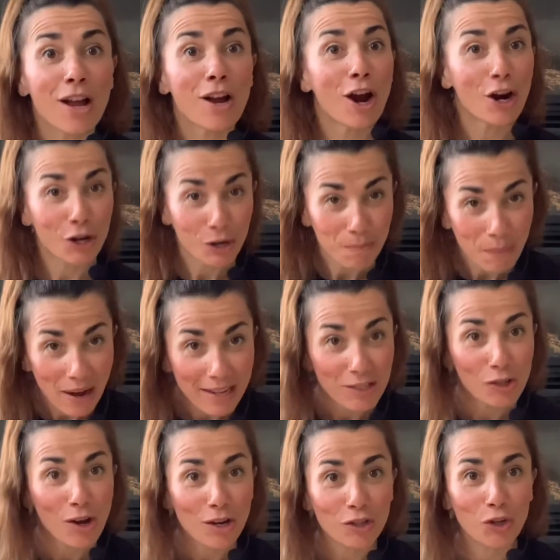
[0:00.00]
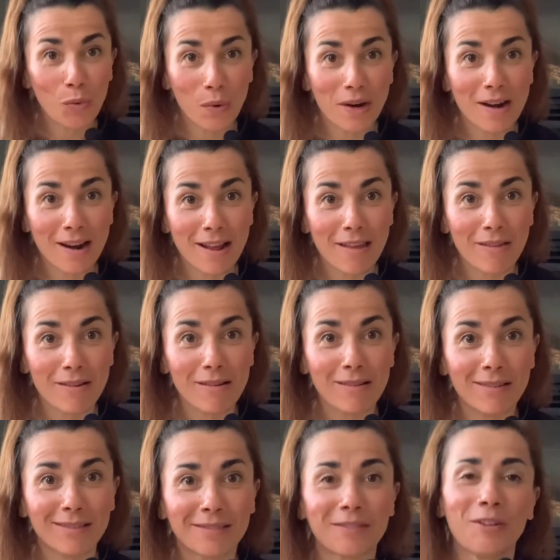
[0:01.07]
our goodbye song to one another?
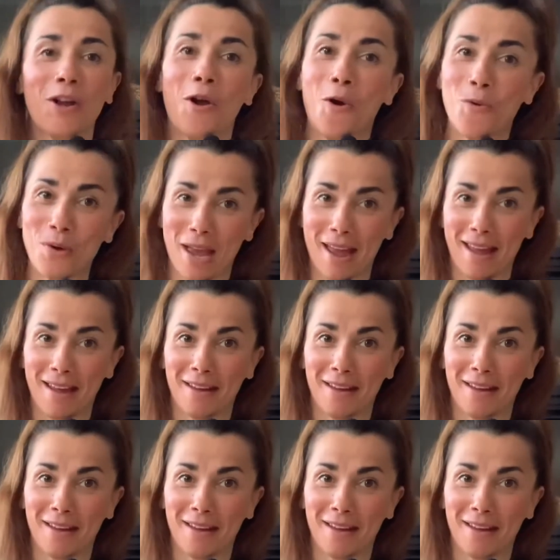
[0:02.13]
Okay.